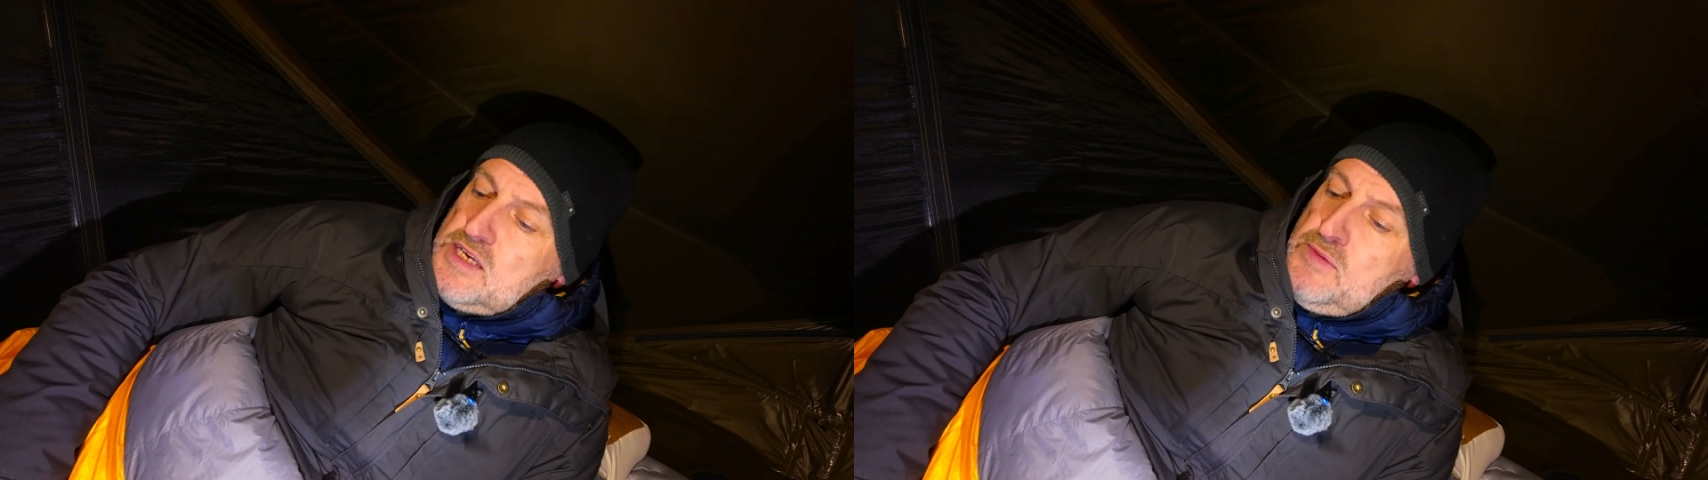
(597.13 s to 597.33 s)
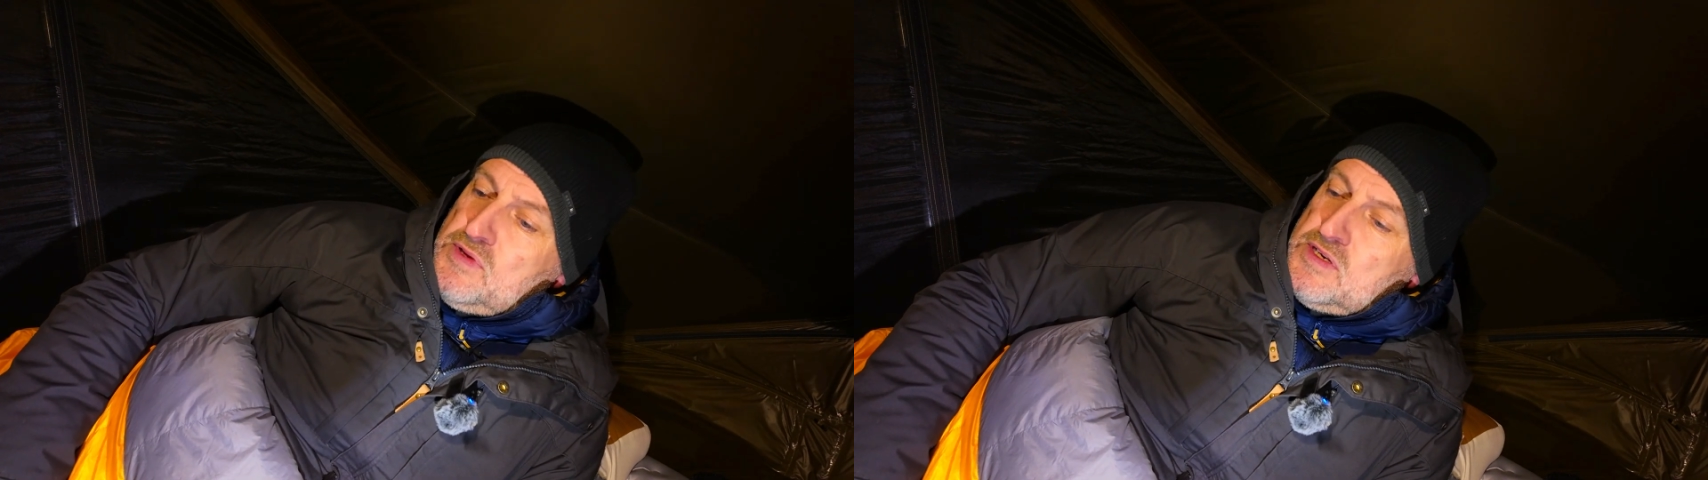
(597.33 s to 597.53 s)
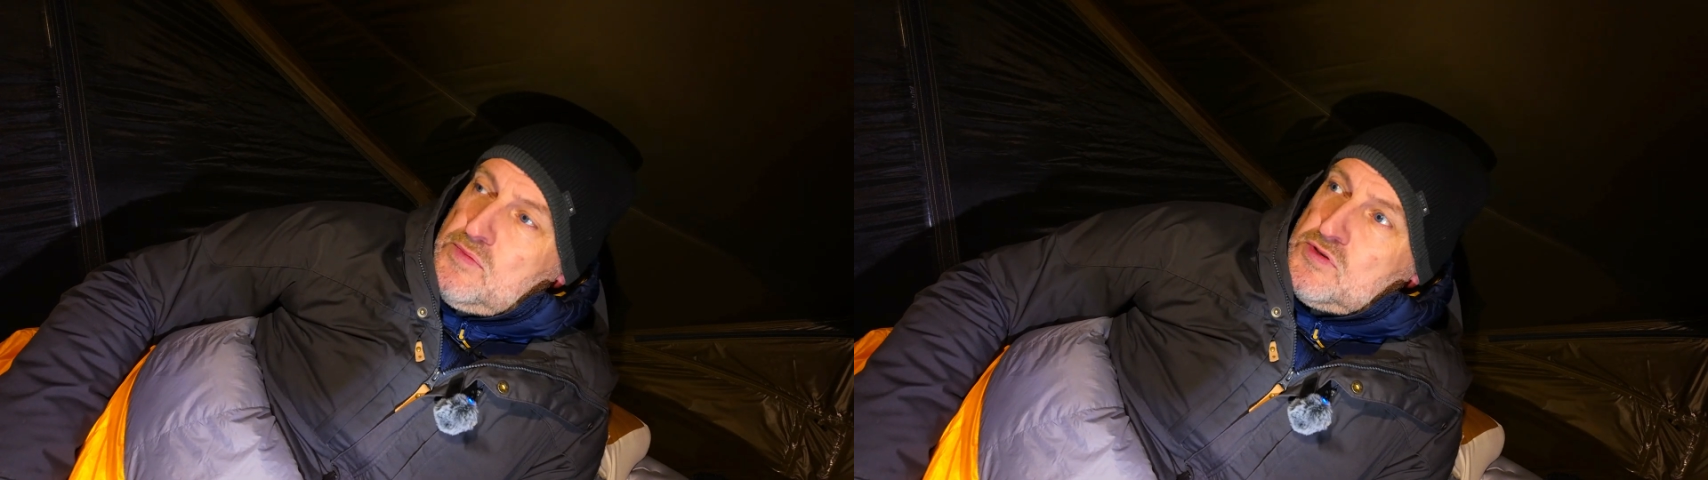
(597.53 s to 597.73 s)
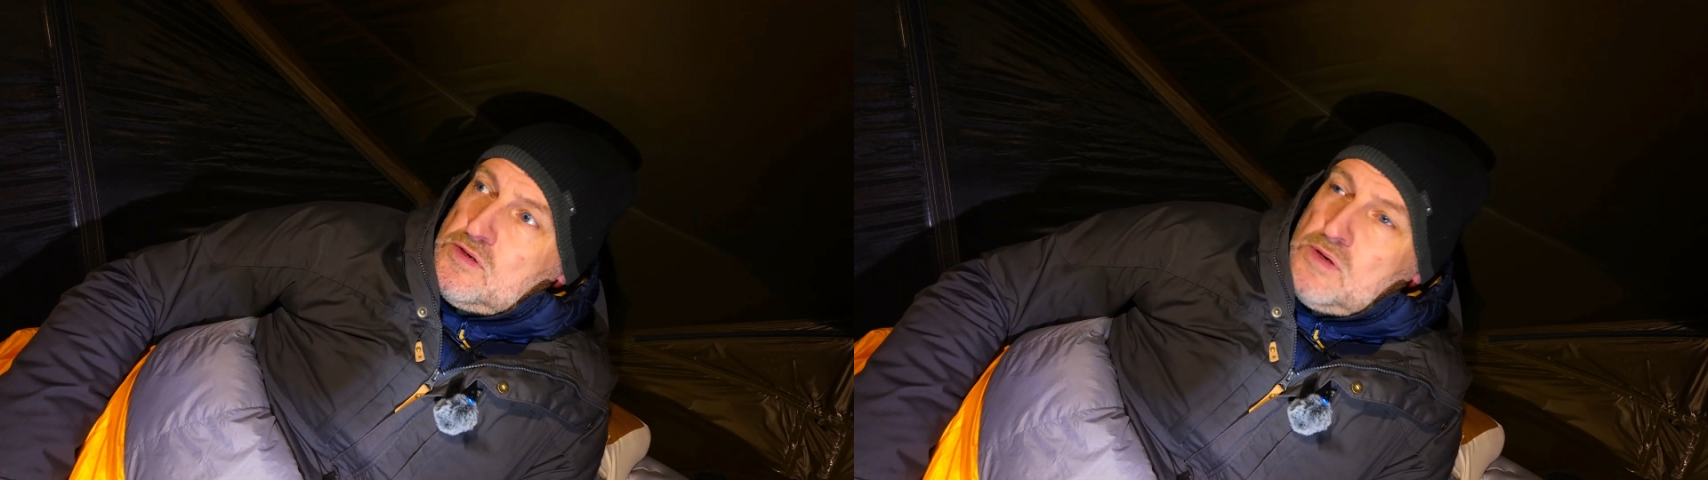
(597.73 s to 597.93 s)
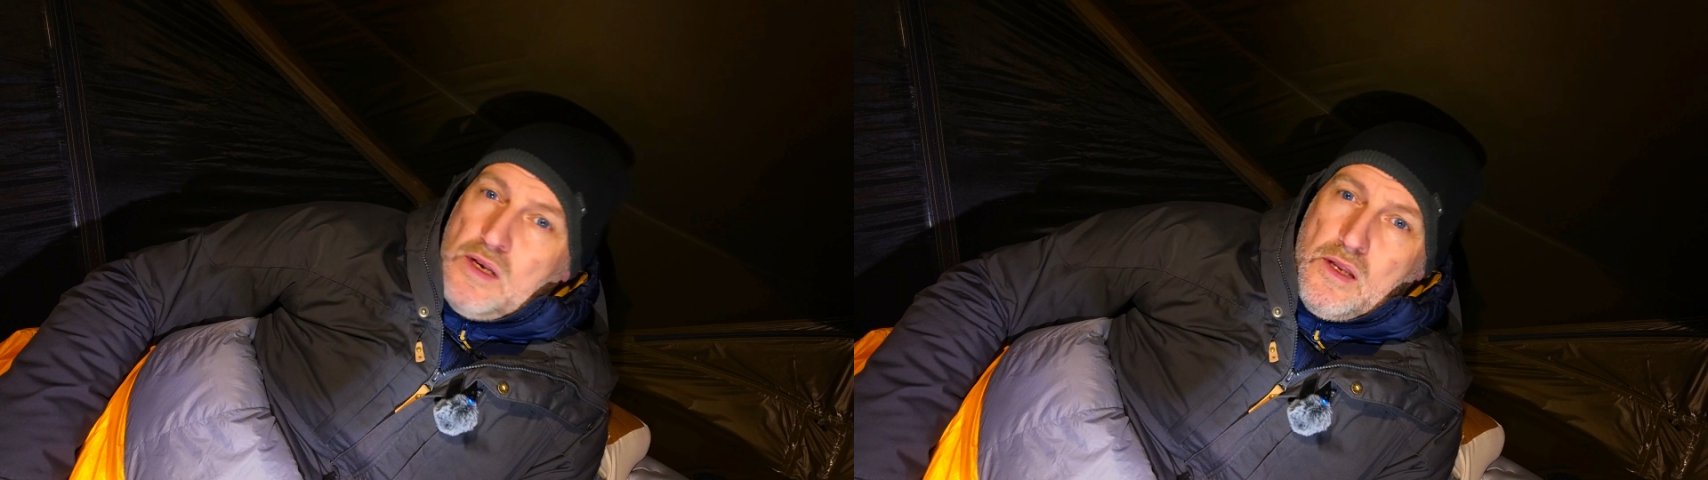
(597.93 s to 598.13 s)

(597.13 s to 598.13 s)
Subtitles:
keeping the temperature quite